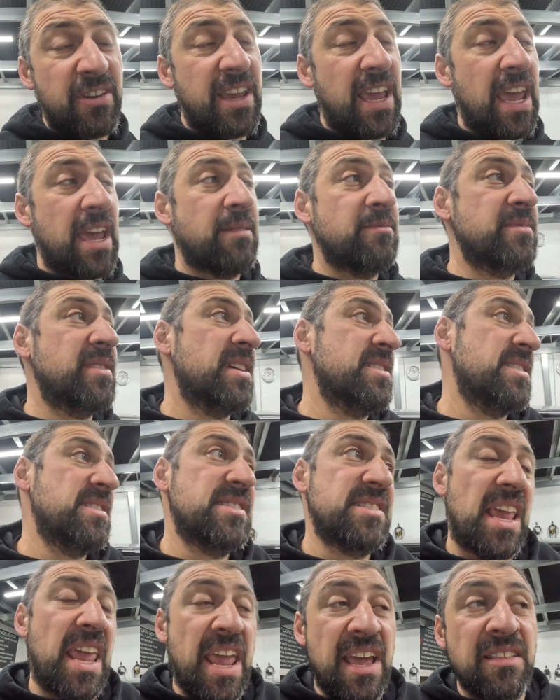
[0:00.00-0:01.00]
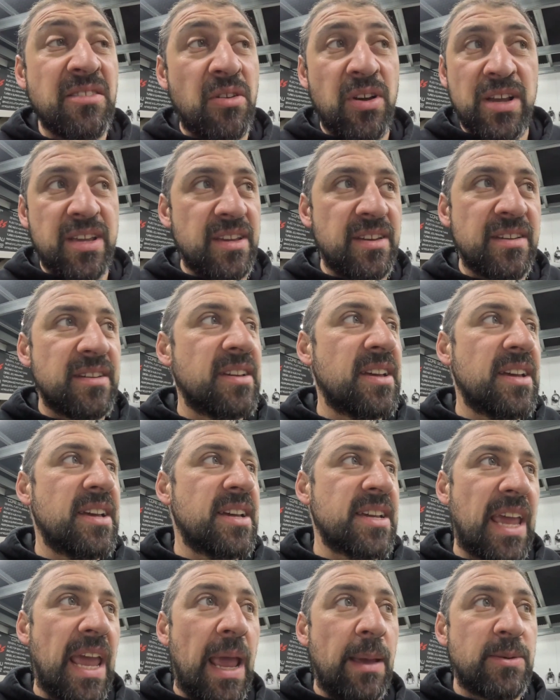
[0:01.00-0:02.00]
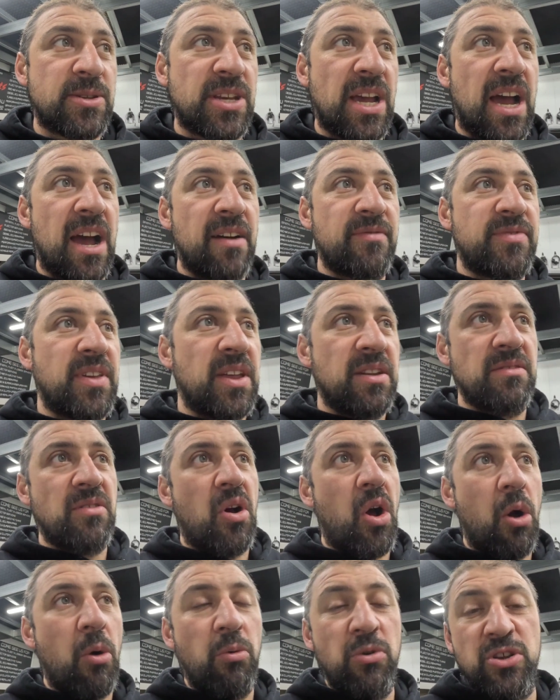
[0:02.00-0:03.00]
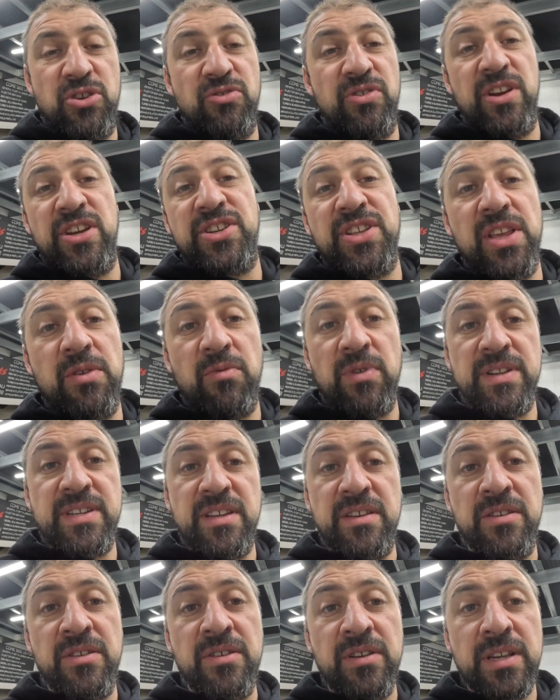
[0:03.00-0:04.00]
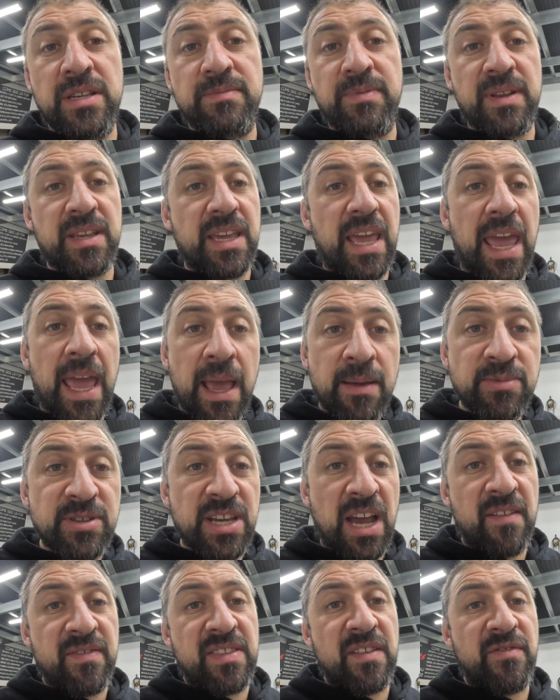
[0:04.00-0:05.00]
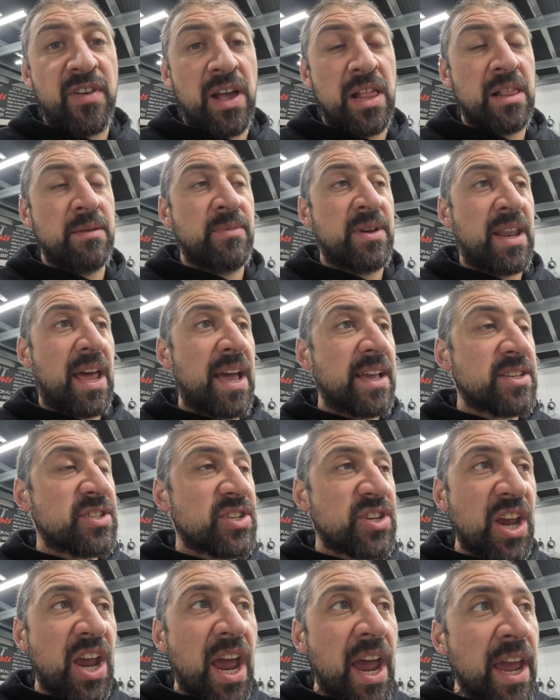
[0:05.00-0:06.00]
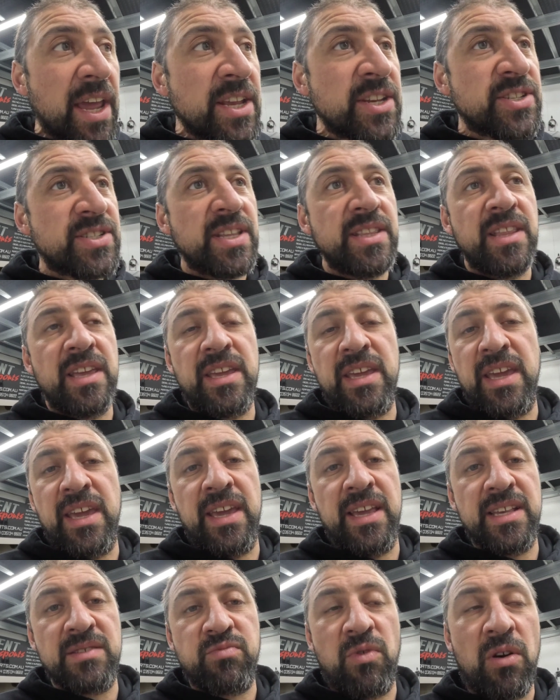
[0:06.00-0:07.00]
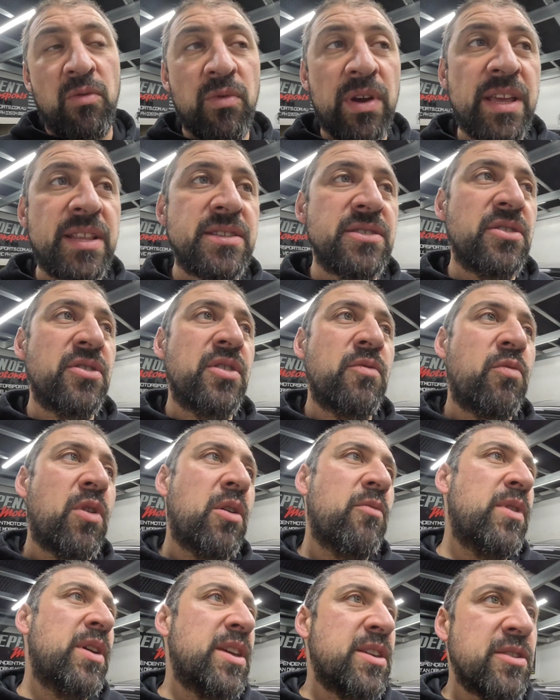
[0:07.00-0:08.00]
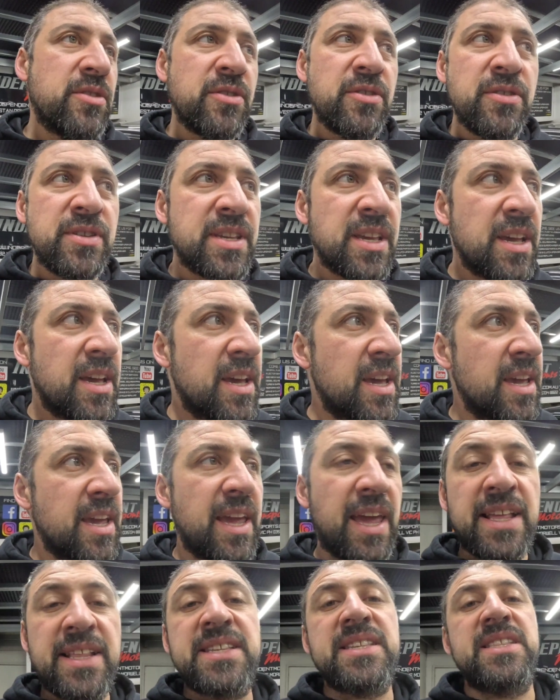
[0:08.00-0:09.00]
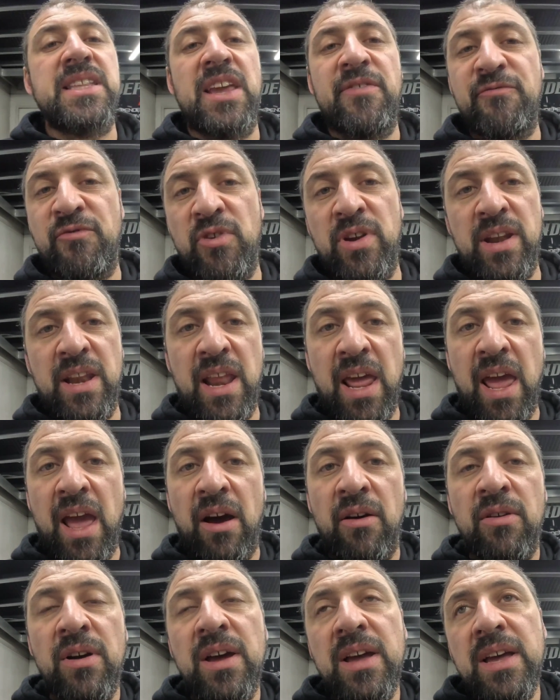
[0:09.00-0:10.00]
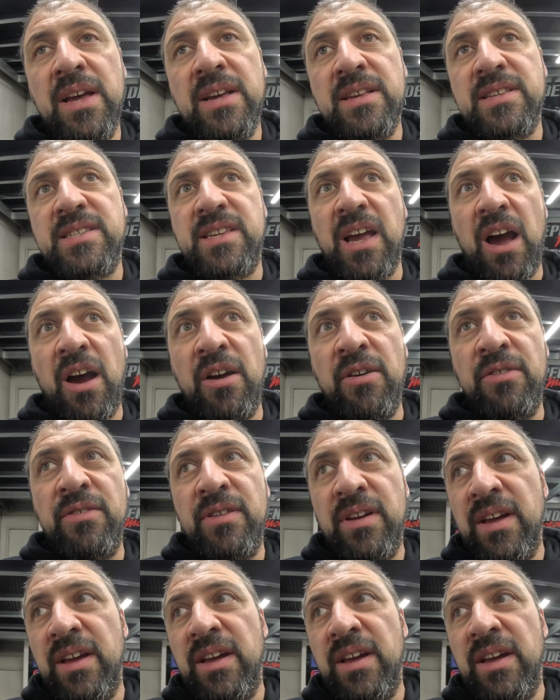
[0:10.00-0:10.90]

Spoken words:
cam, doesn't sound like a camshaft that I would traditionally want to use. But camshaft development has changed in the years. What we do, what we use, it's different now. So,